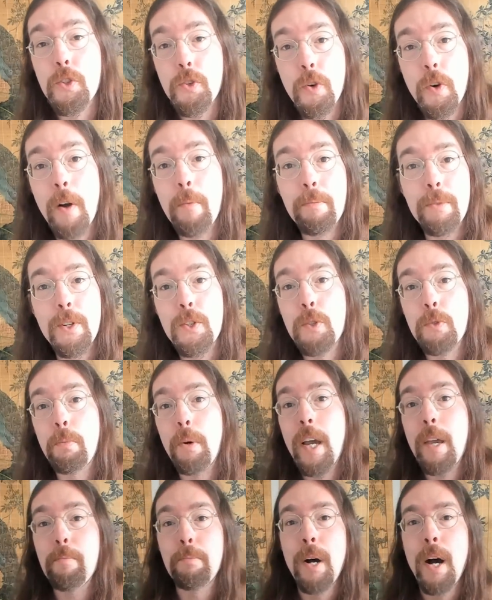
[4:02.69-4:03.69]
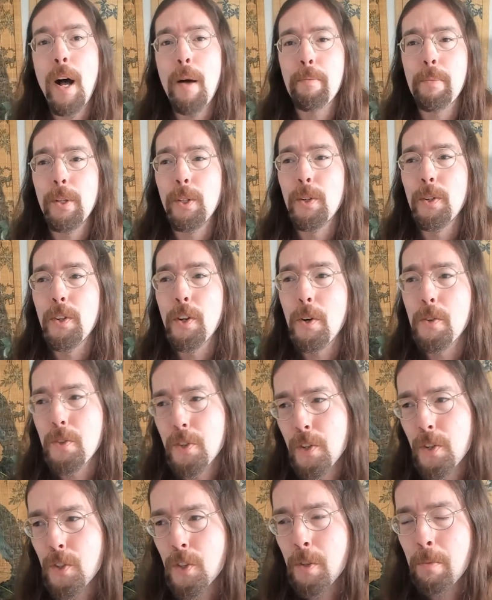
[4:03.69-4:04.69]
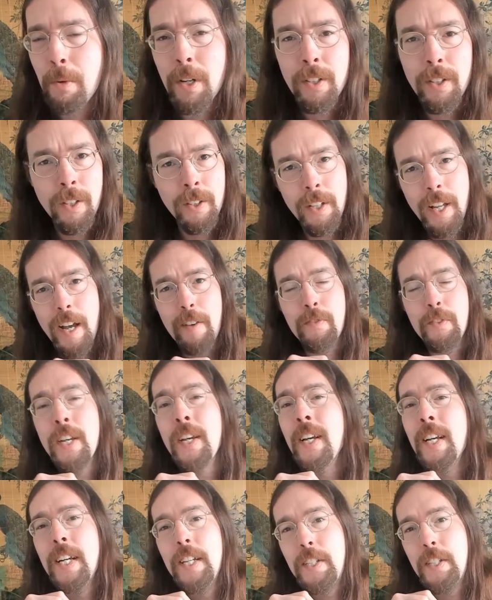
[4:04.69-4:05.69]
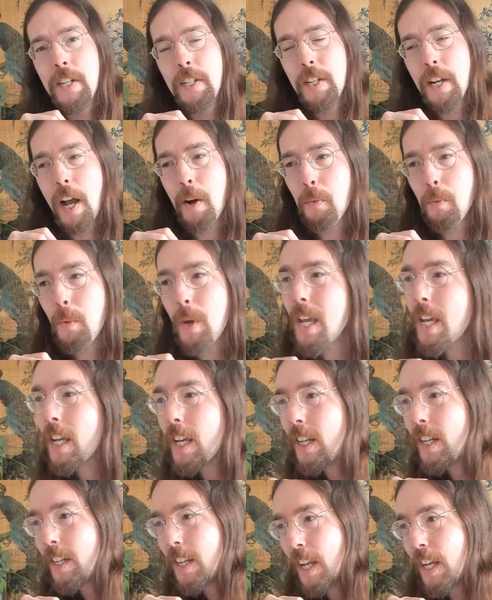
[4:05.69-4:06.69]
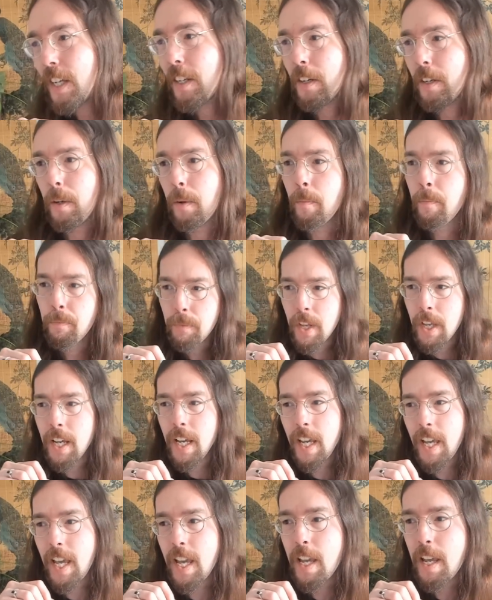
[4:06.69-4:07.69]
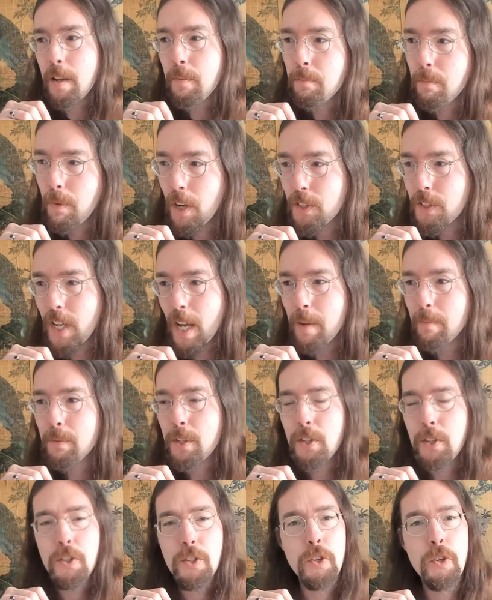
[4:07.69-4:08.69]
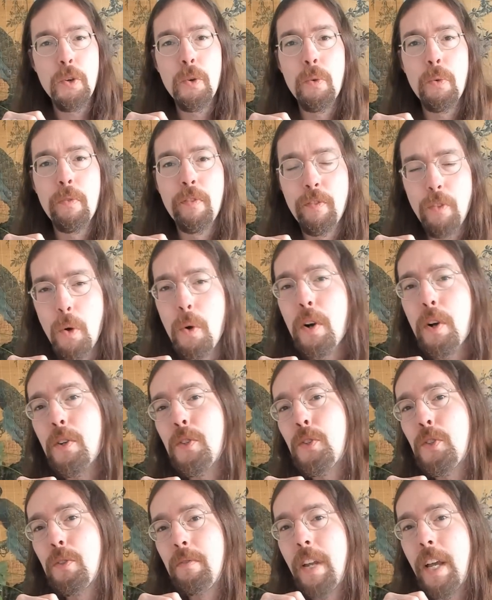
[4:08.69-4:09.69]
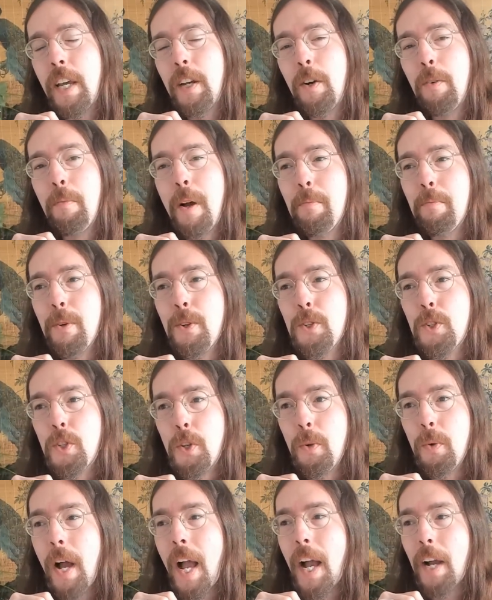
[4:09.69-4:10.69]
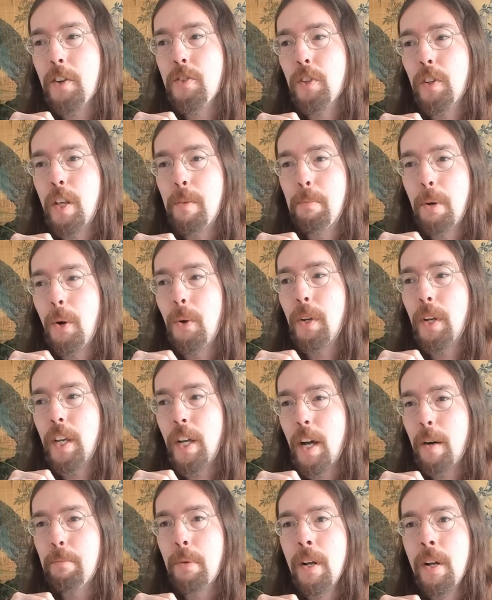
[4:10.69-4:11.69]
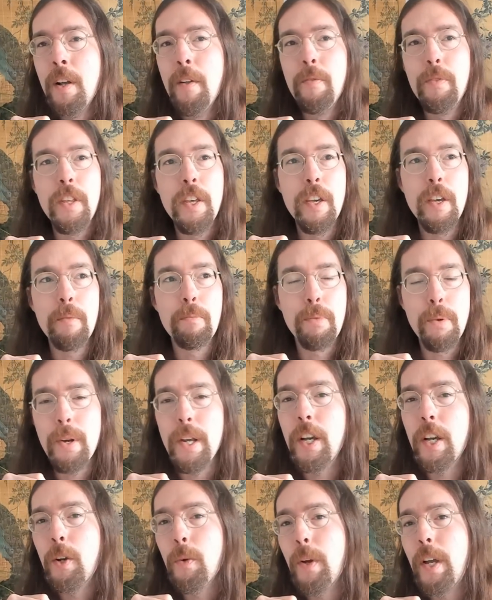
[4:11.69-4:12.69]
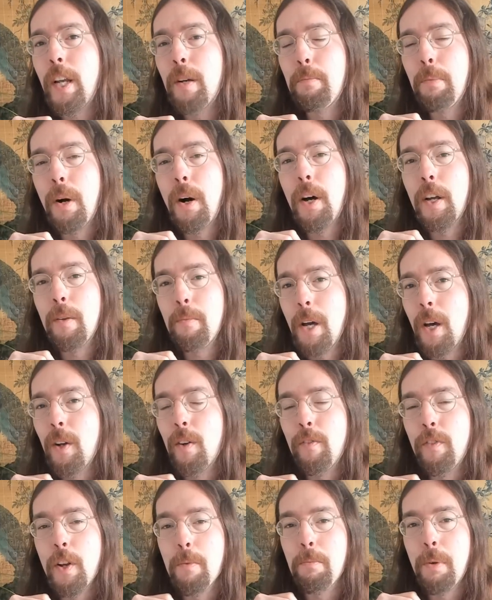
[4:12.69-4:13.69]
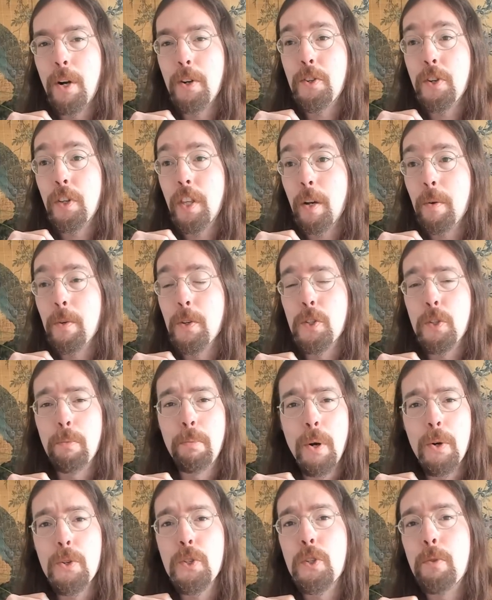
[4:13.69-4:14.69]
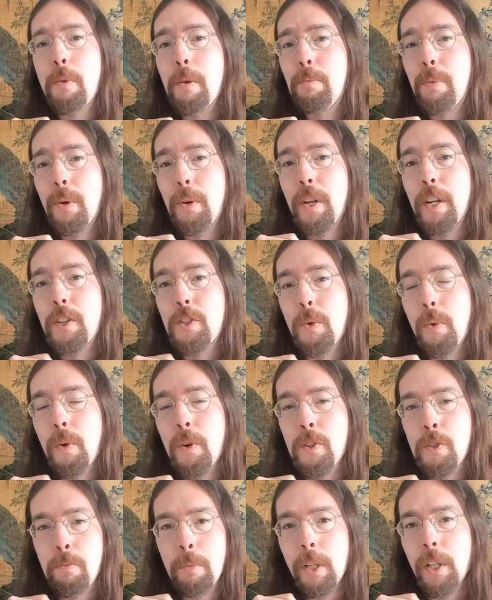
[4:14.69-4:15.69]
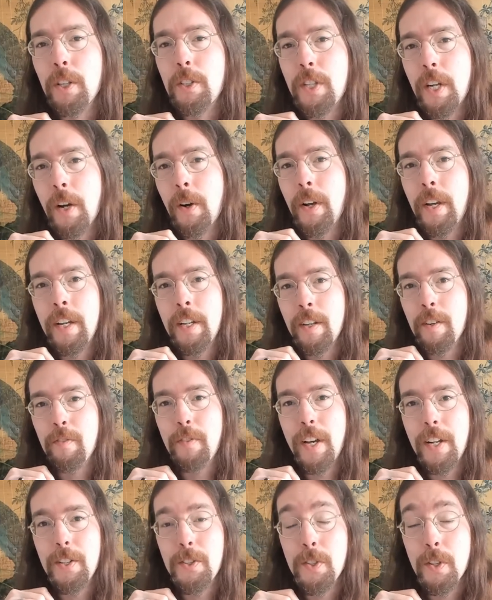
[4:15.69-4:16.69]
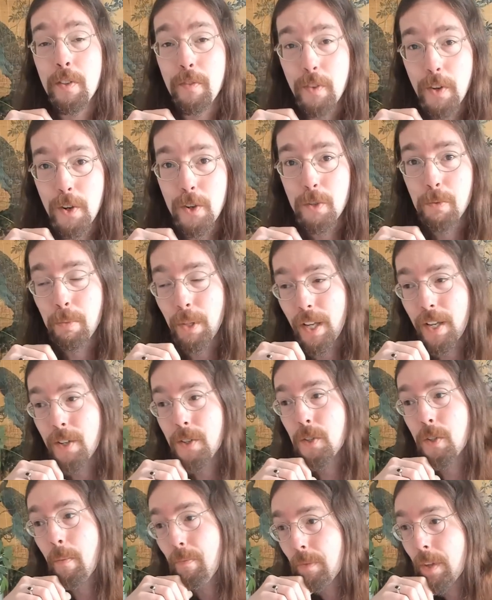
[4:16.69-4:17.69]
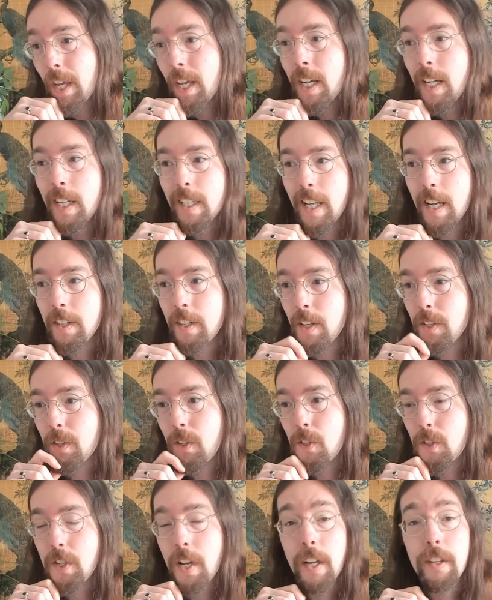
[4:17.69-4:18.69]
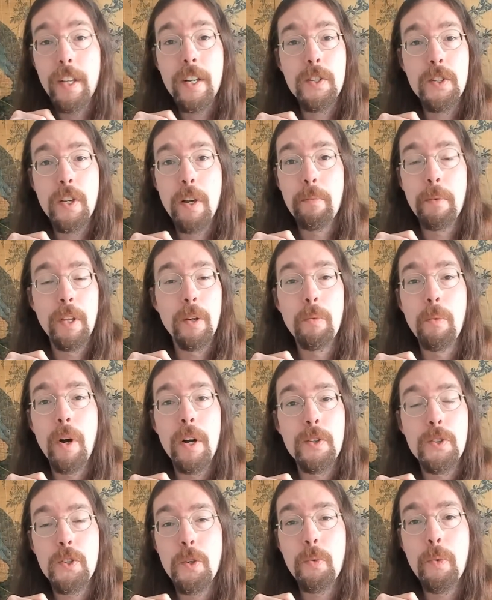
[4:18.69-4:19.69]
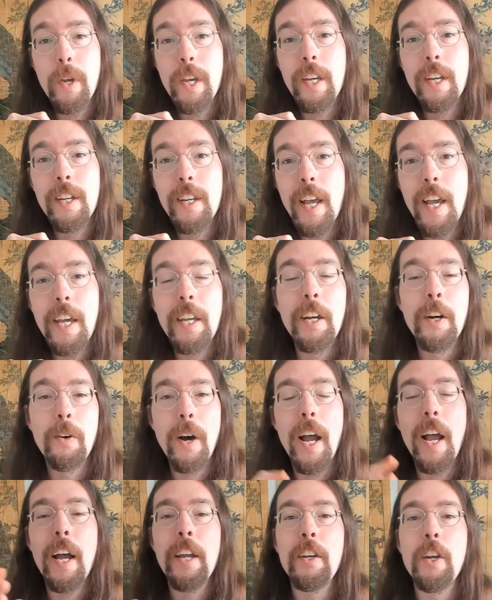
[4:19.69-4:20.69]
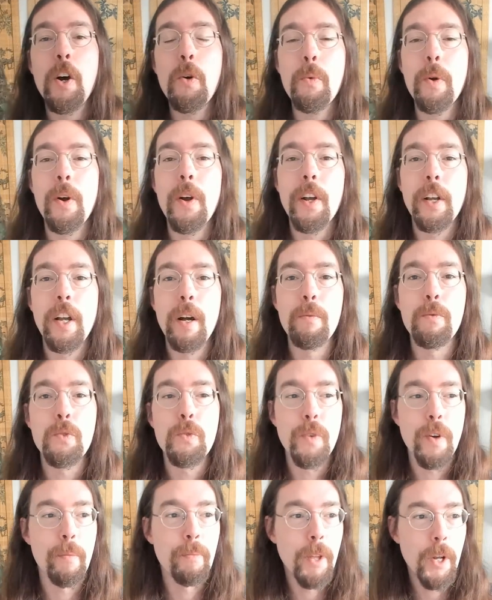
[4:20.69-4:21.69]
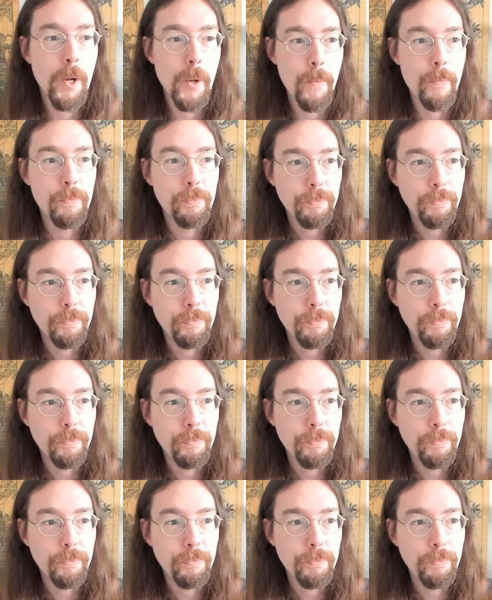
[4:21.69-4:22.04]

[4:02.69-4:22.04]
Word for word: Trump, despite popular notions among the left, did not weaken NATO. He attempted to force NATO members to actually pony up the pre-agreed upon amount of their budget they were supposed to be putting towards military and defense in the first place. That doesn't sound like someone that wants to weaken NATO. I, I know where it comes from, though.